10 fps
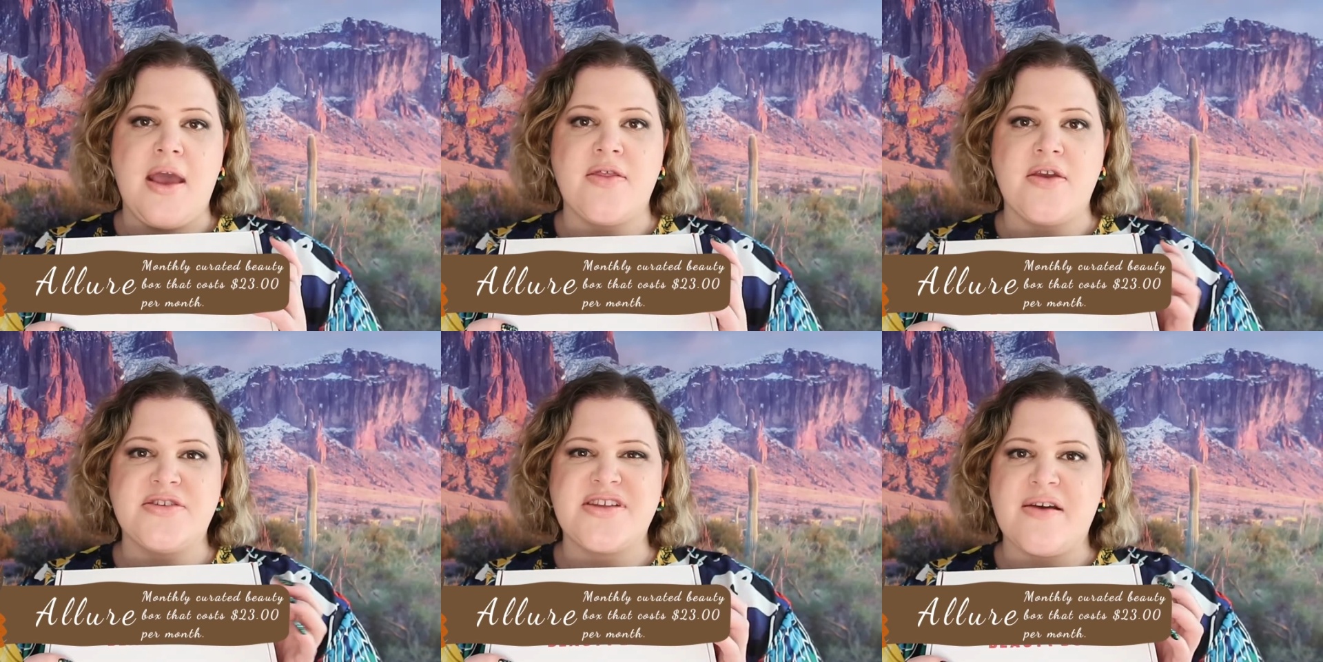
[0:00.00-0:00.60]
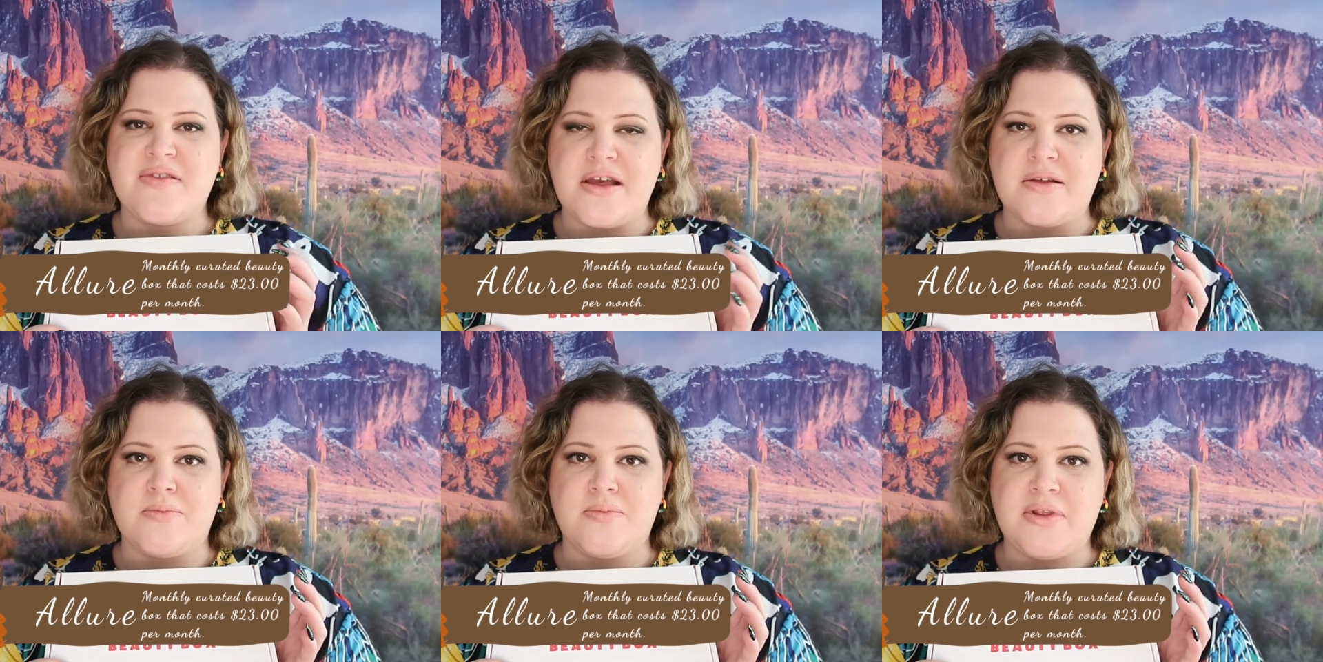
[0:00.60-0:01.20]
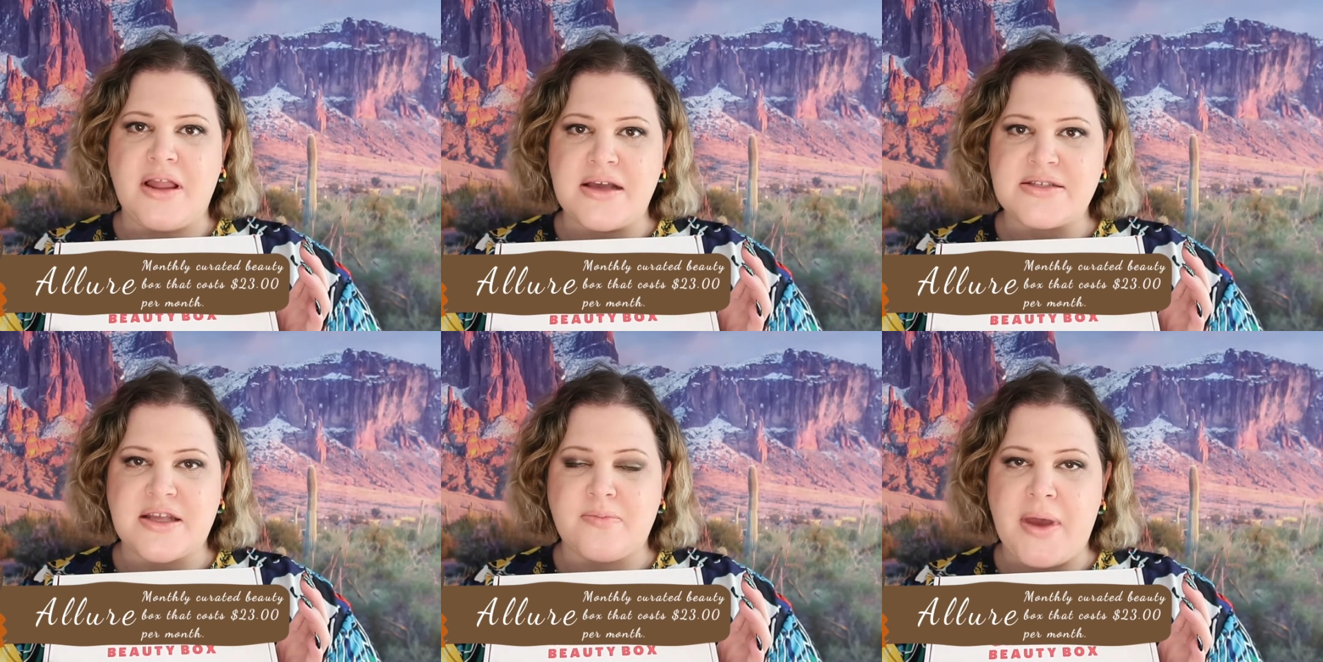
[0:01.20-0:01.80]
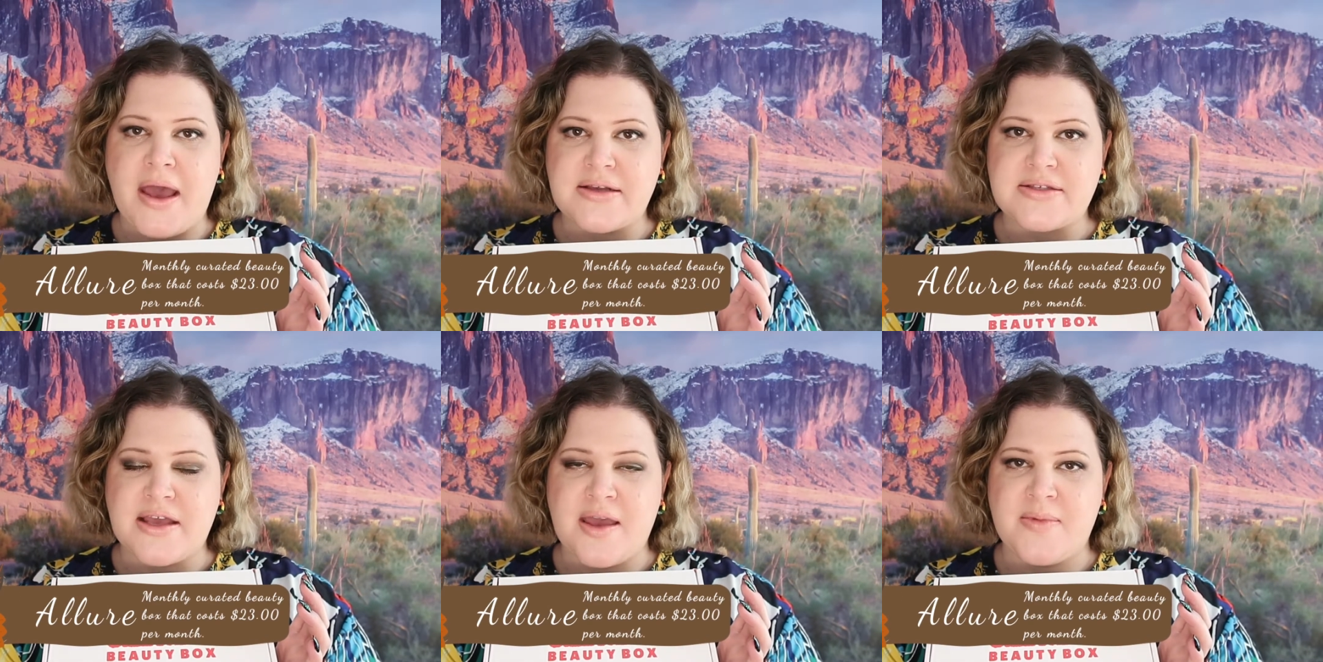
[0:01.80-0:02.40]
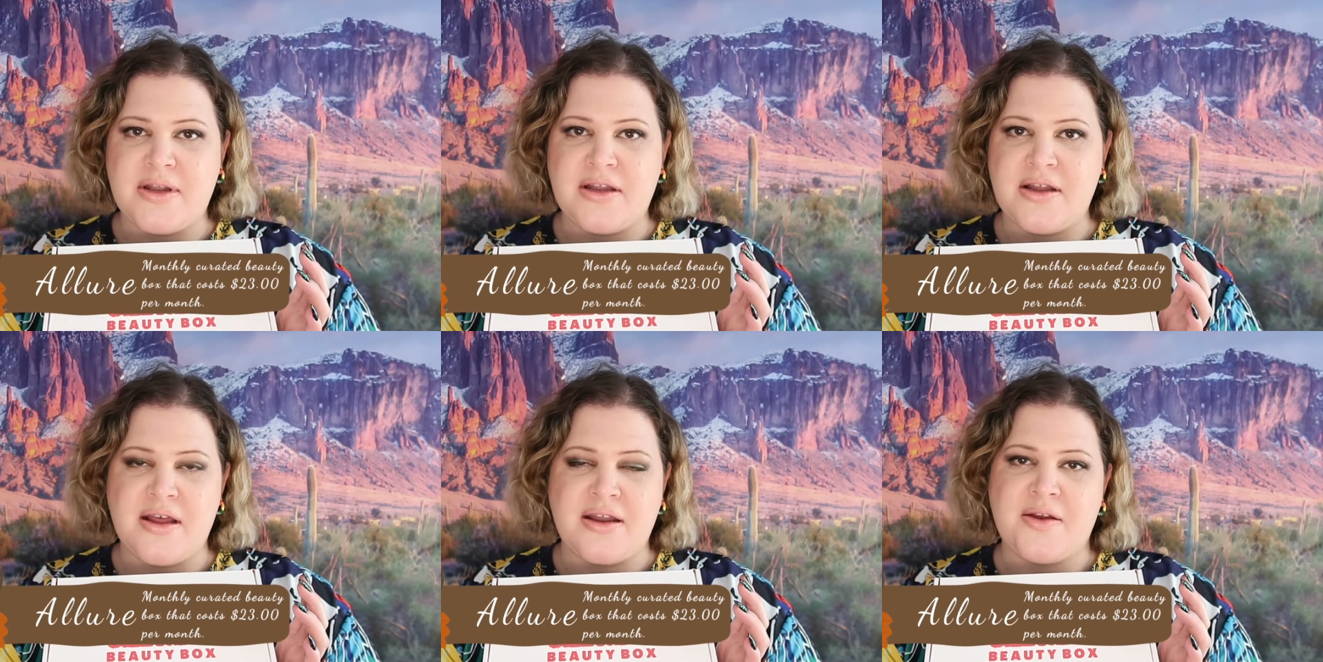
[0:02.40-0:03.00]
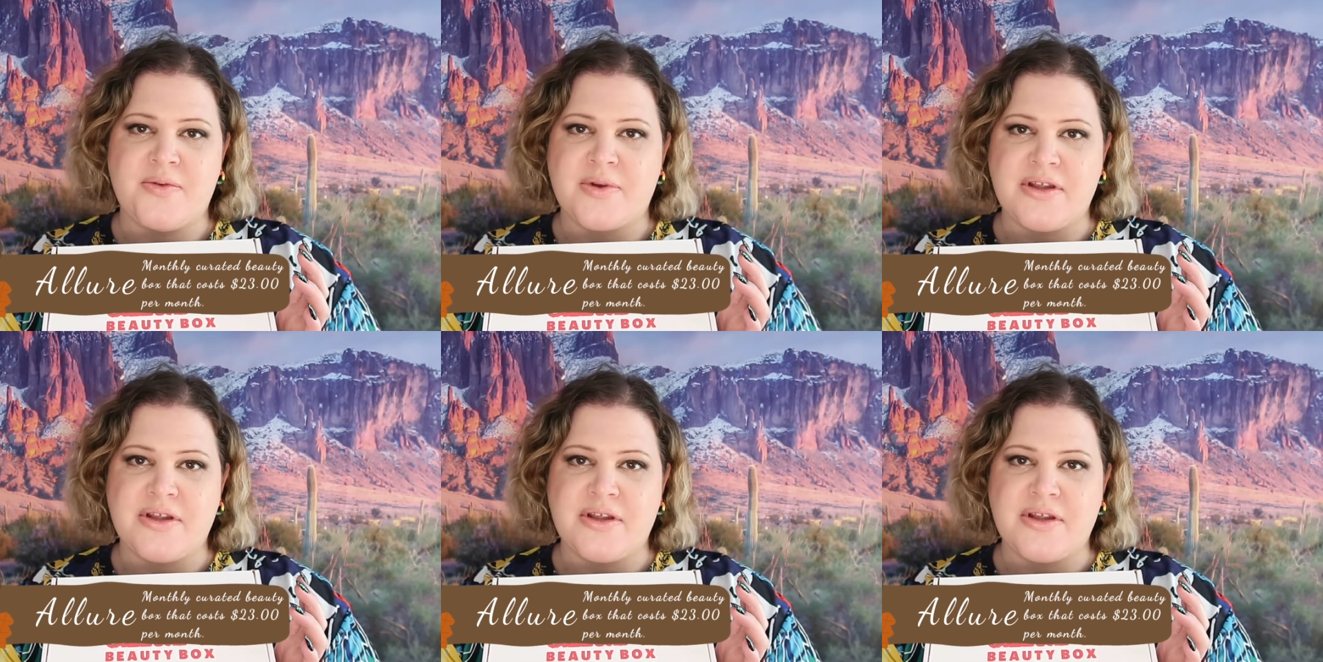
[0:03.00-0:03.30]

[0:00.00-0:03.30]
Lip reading: and they used to have like plastic bags that came in it, and I